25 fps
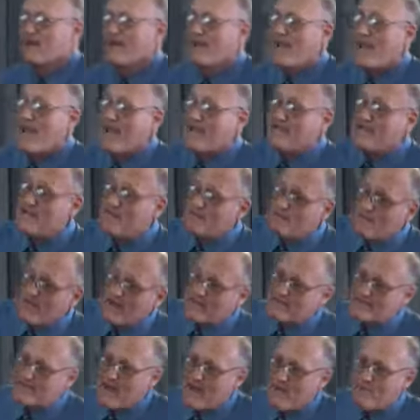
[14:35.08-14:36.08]
And he
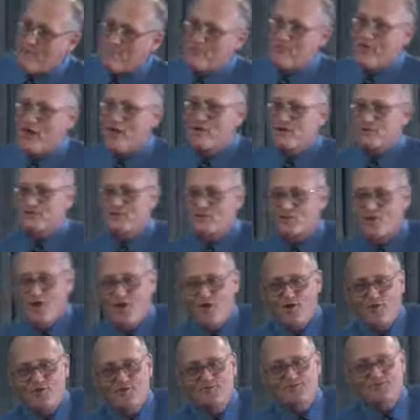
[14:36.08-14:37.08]
picked up those
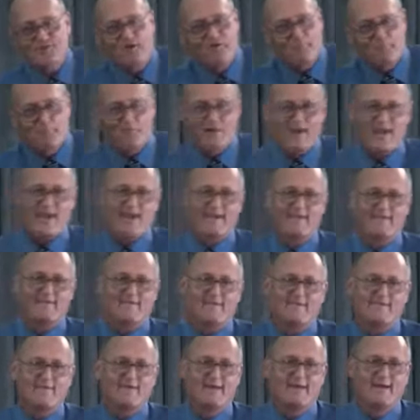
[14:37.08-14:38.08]
loaves of bread
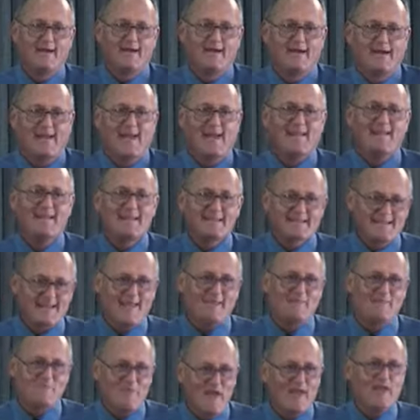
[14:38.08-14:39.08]
and he
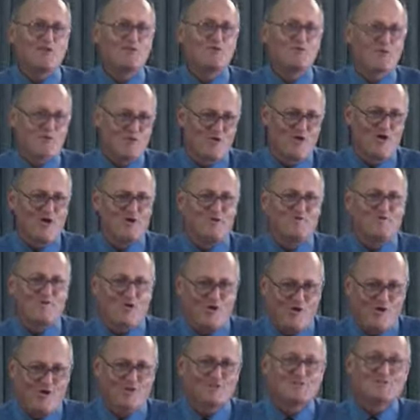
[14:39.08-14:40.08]
said, thank you, God, for
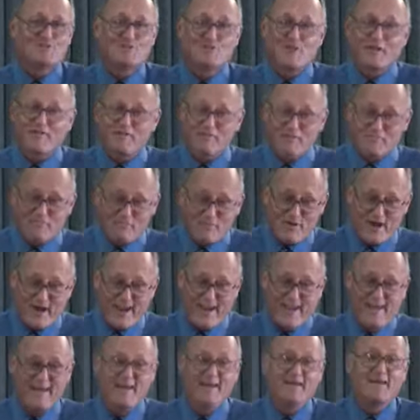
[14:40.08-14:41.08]
answering the
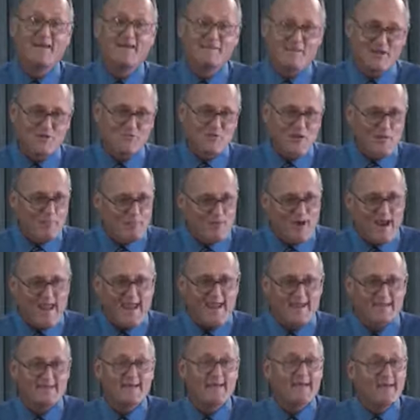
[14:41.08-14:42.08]
prayer that we pray.
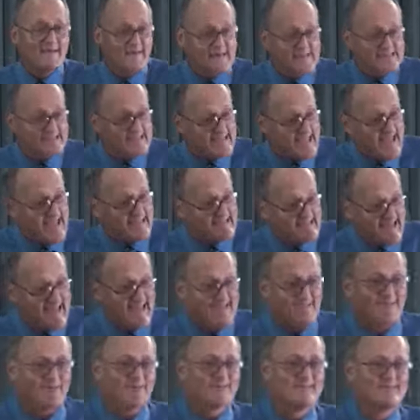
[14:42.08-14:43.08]
It's Stan
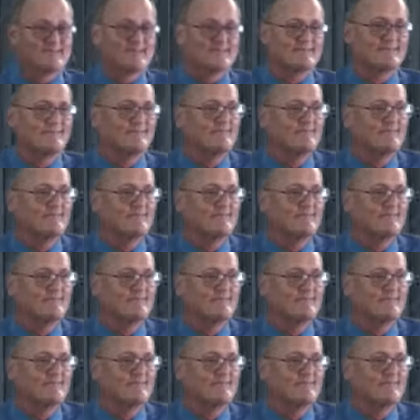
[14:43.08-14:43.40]
Daniels.